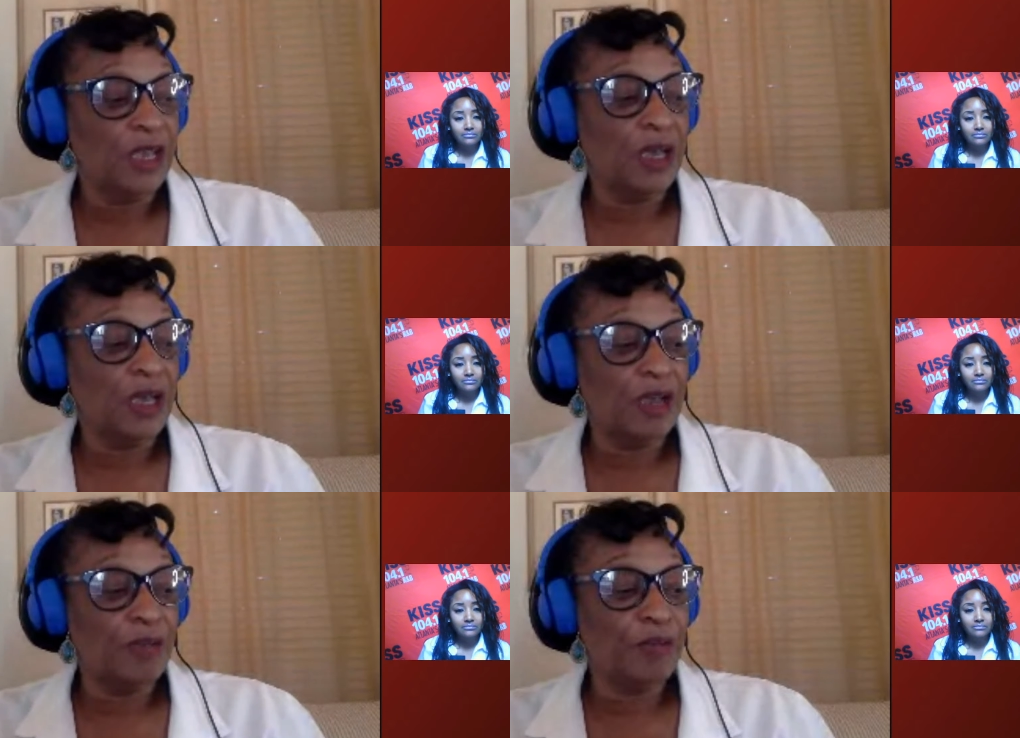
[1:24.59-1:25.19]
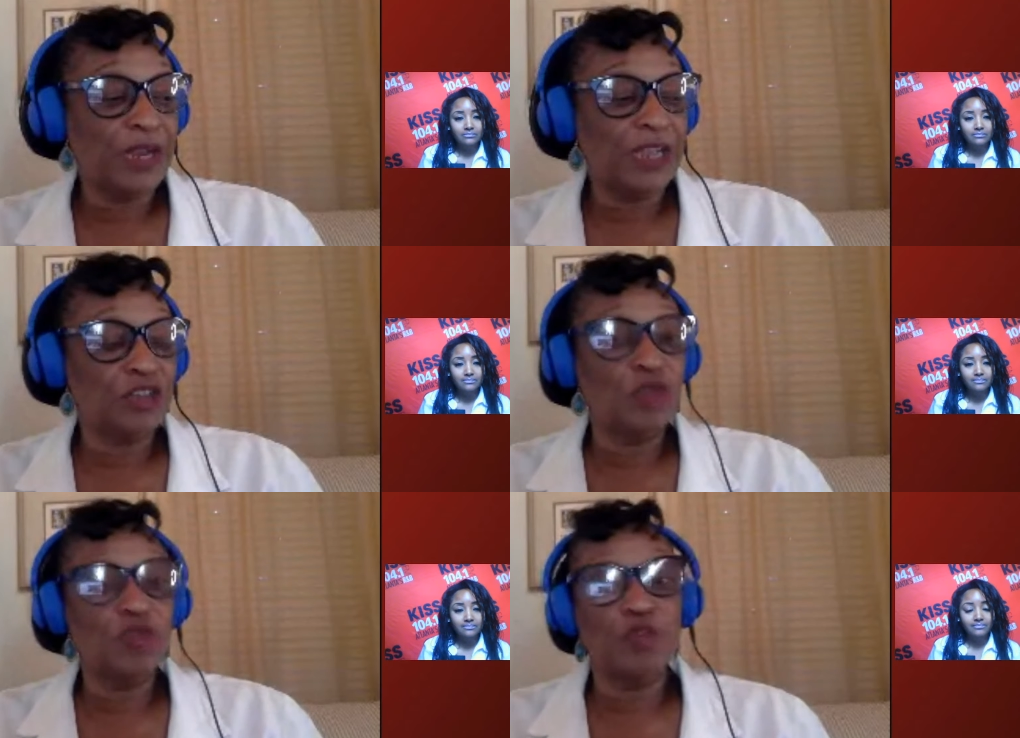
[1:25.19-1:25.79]
Speaker 1: uh, but I
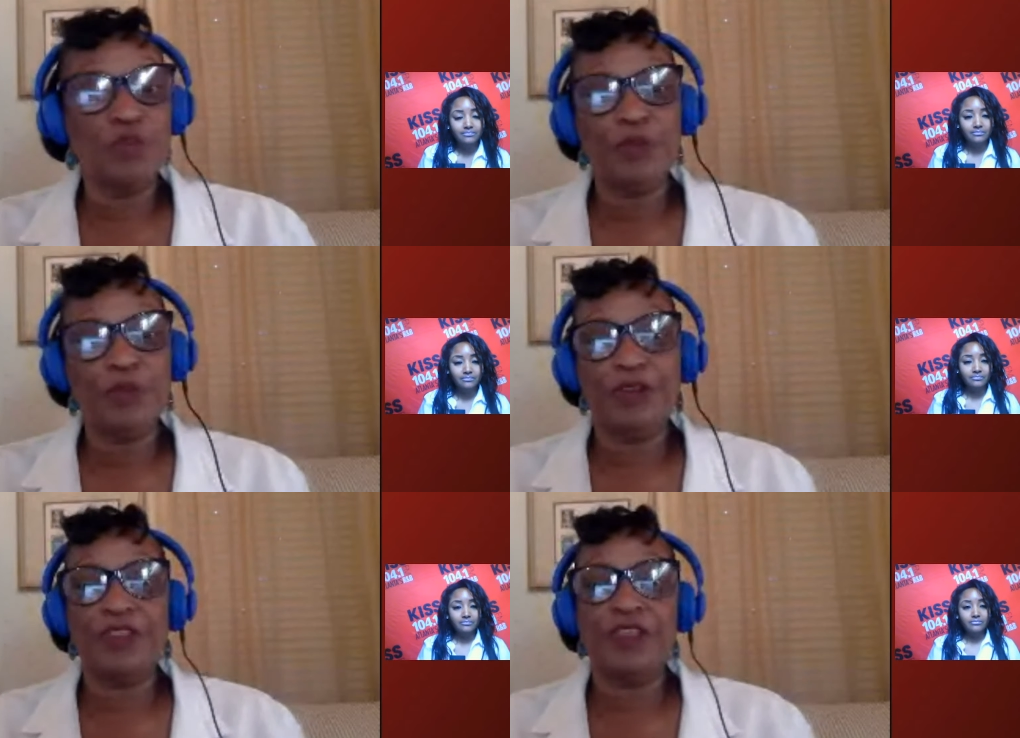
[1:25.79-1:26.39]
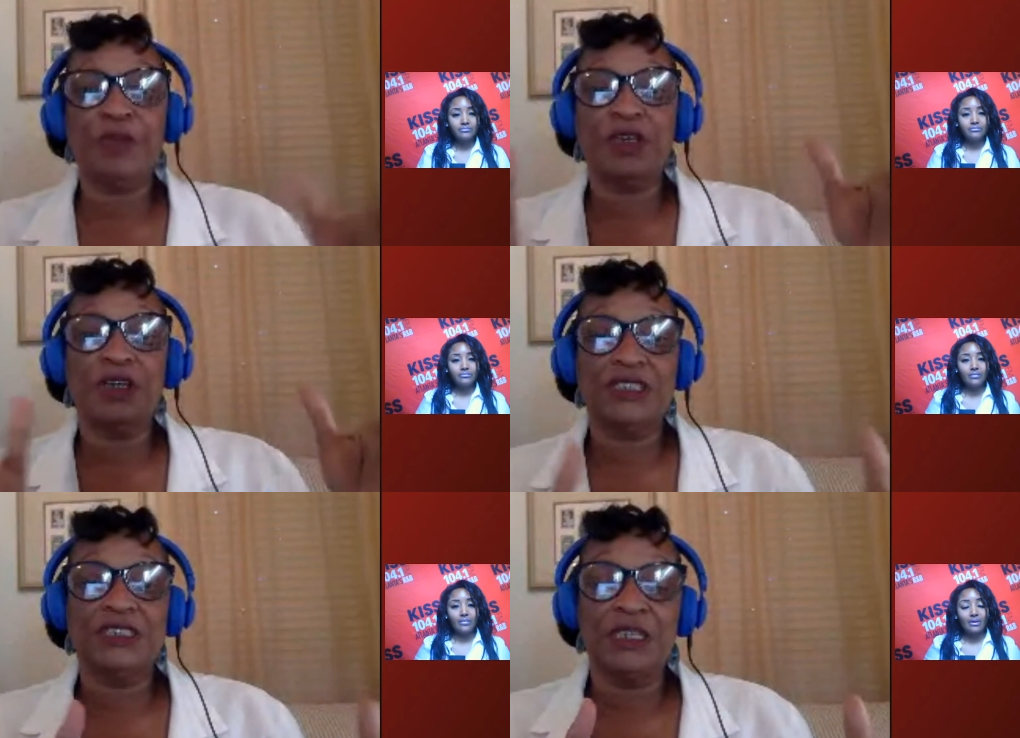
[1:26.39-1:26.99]
don't want people to think
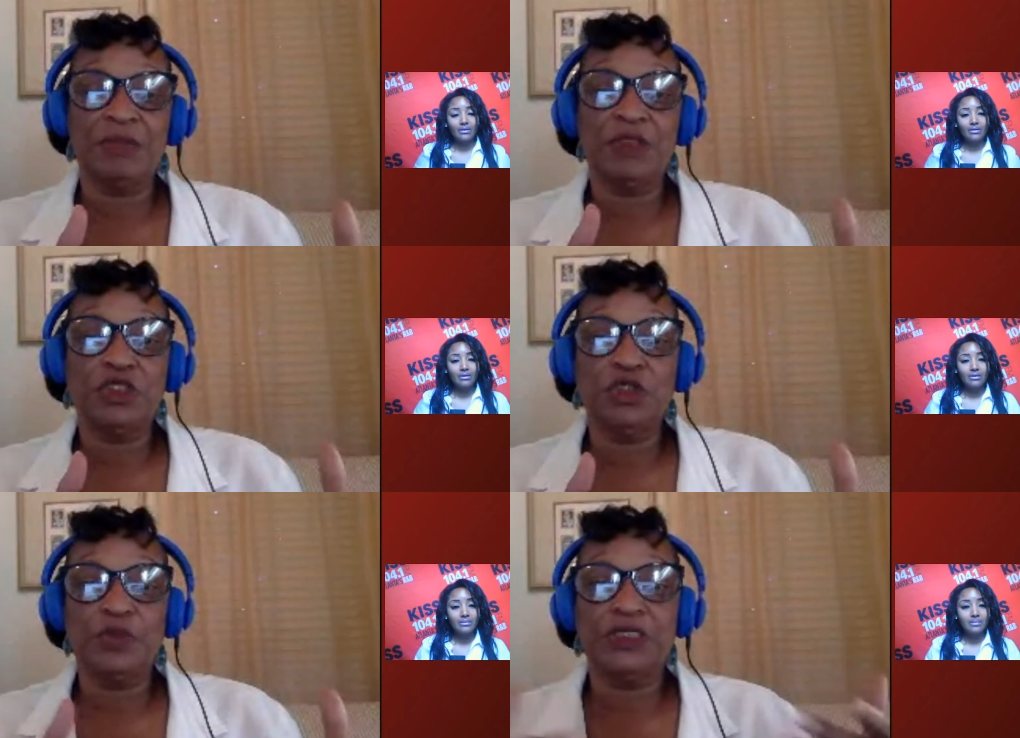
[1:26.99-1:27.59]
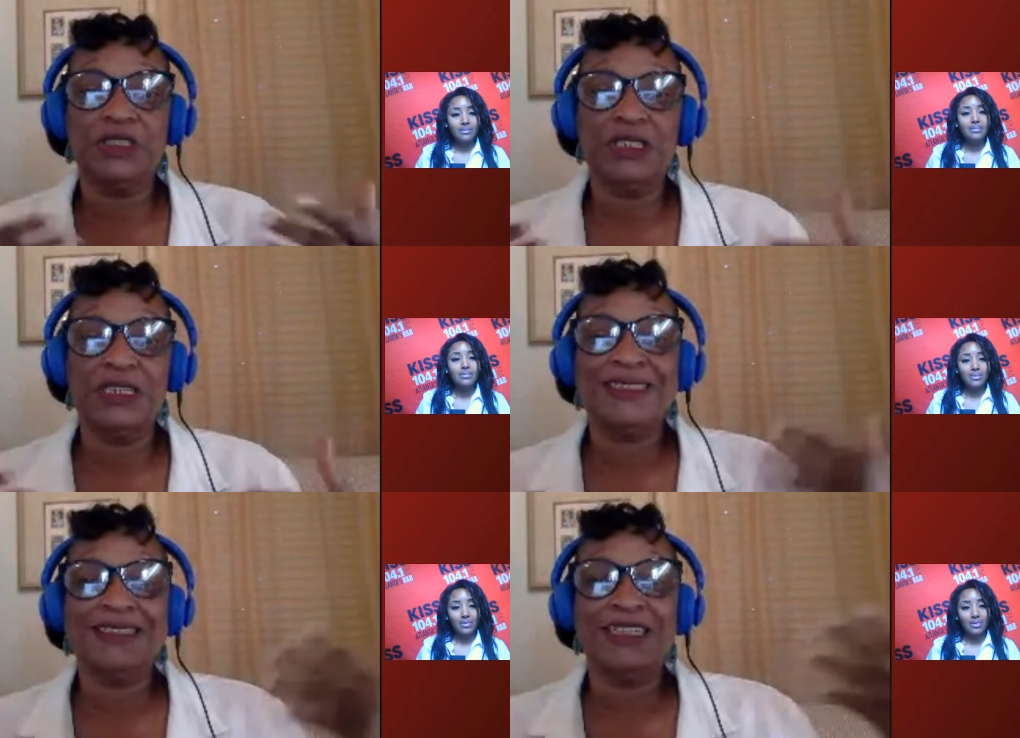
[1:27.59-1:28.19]
because it's 72%,
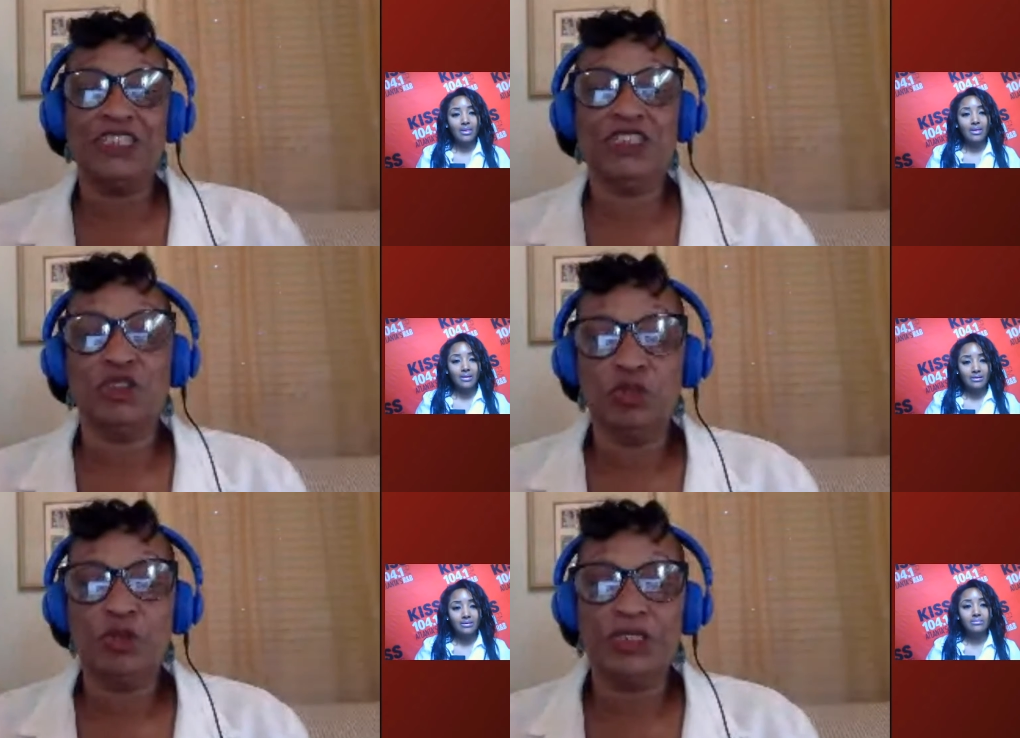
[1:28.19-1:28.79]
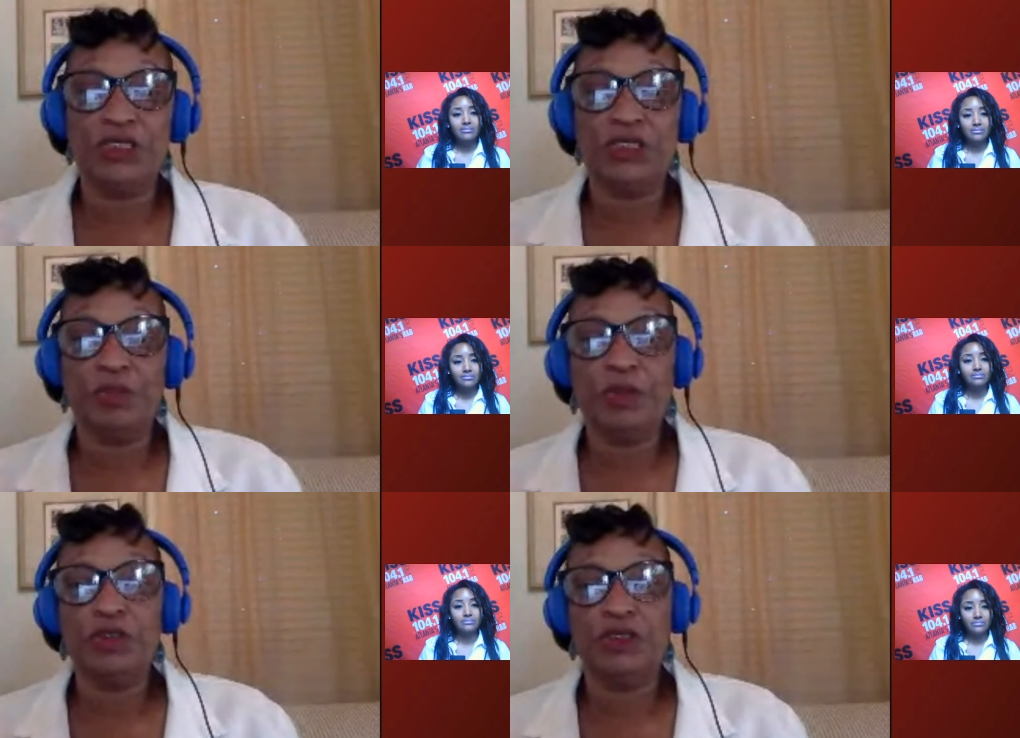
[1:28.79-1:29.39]
it doesn't do what it's
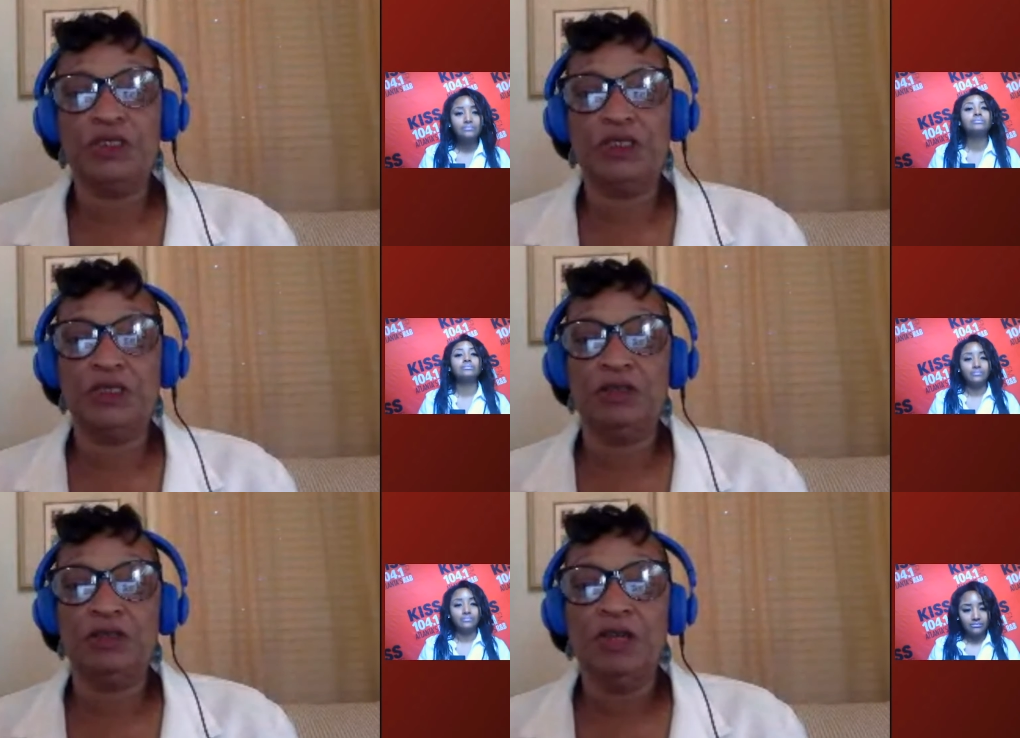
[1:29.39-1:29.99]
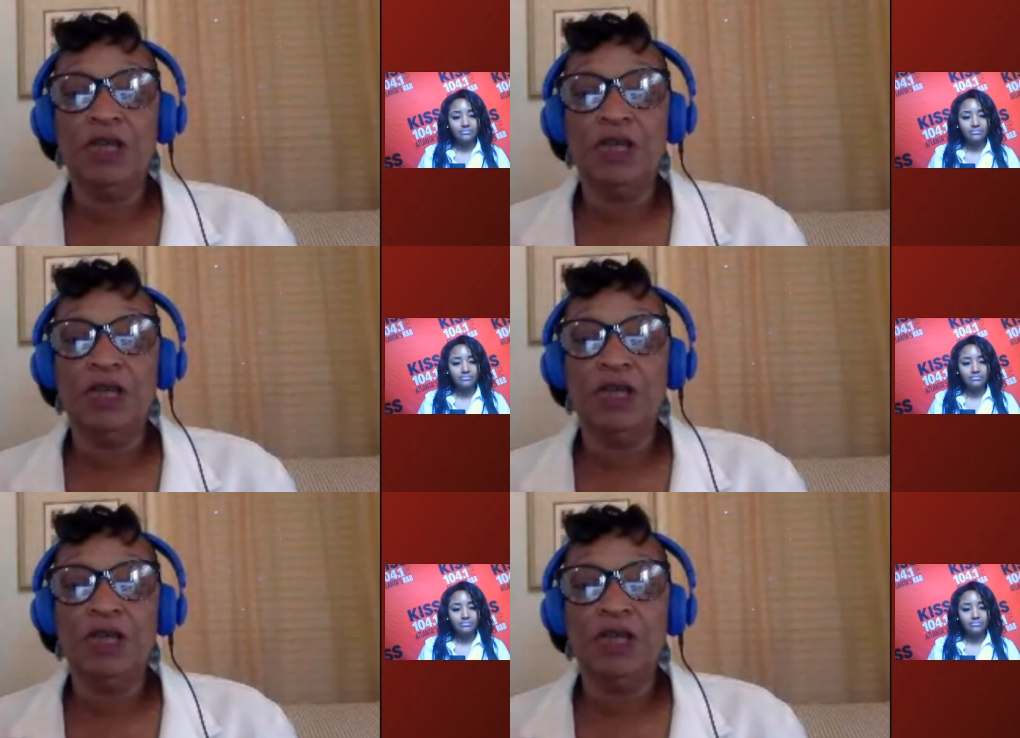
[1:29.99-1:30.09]
supposed to do.